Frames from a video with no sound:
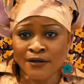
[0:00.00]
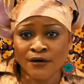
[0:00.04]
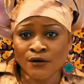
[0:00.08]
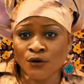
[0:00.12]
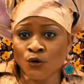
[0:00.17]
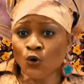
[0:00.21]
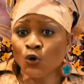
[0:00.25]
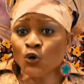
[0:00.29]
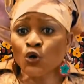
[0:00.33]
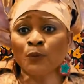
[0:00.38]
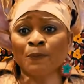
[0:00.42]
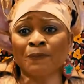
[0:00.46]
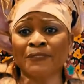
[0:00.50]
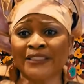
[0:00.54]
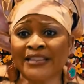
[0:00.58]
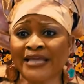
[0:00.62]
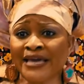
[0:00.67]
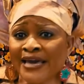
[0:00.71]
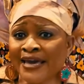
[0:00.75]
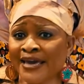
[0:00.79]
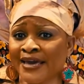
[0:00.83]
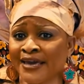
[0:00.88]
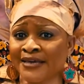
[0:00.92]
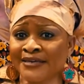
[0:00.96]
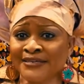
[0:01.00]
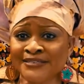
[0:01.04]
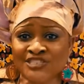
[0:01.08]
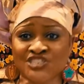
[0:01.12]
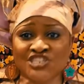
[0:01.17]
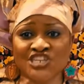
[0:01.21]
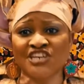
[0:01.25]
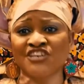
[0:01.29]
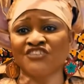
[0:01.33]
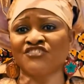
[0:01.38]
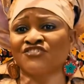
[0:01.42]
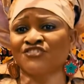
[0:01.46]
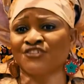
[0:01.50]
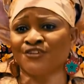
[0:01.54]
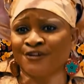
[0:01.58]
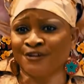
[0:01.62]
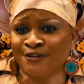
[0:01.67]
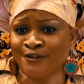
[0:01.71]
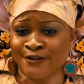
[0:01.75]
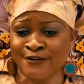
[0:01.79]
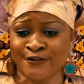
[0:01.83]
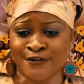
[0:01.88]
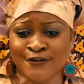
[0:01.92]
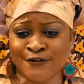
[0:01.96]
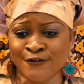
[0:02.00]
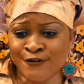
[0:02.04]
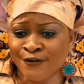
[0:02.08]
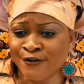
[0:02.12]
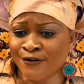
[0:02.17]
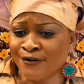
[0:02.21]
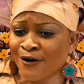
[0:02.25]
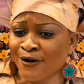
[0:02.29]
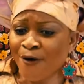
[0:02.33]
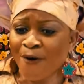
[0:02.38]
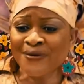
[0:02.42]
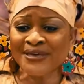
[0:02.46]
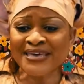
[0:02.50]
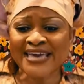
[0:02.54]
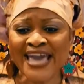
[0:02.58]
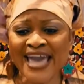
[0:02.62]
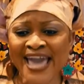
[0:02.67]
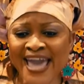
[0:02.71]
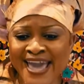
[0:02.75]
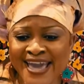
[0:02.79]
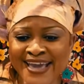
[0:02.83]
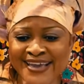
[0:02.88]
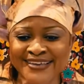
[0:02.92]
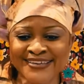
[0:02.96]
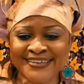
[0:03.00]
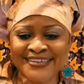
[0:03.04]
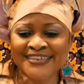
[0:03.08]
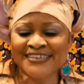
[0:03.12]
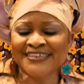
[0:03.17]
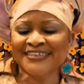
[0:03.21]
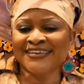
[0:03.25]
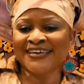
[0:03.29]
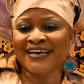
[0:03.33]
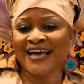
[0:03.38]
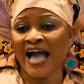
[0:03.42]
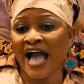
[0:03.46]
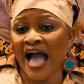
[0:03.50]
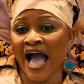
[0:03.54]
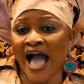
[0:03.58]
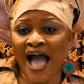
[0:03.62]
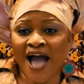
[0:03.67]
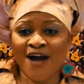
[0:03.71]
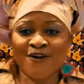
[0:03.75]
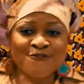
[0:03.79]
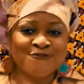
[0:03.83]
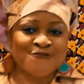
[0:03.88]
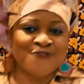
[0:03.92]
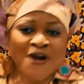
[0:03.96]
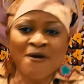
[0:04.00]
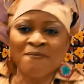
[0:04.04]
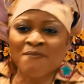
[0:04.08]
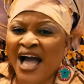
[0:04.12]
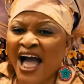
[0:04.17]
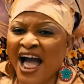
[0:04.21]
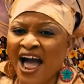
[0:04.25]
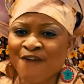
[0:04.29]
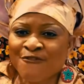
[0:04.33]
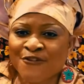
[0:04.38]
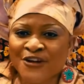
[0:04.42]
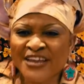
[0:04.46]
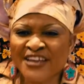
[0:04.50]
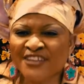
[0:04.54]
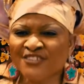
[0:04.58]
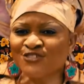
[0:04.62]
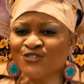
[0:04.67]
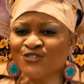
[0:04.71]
Google Play, Deezer, okay? From African